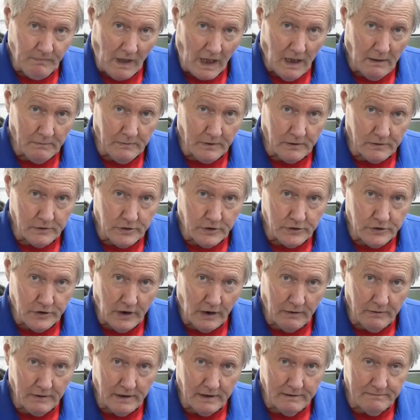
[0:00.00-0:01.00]
I'm going to
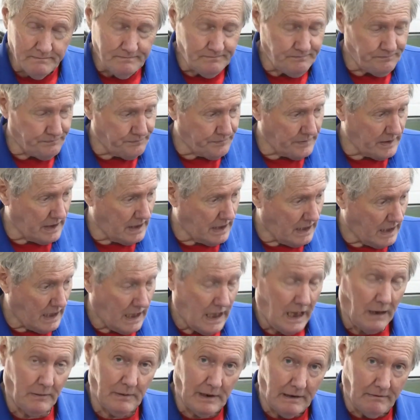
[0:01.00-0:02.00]
show you.
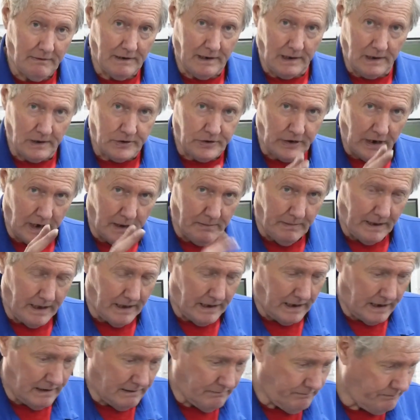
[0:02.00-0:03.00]
We'll have a little chat
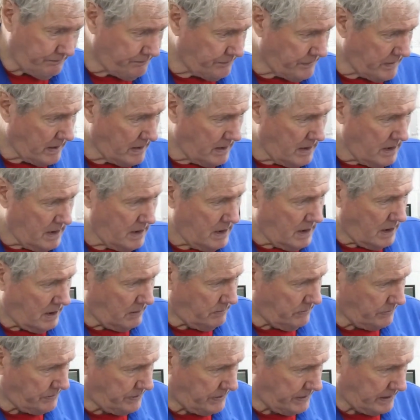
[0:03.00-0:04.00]
about it.
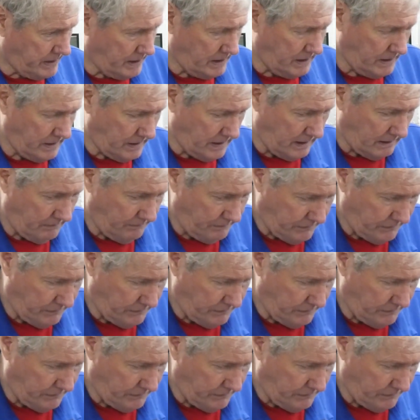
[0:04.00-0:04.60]
One thing and another.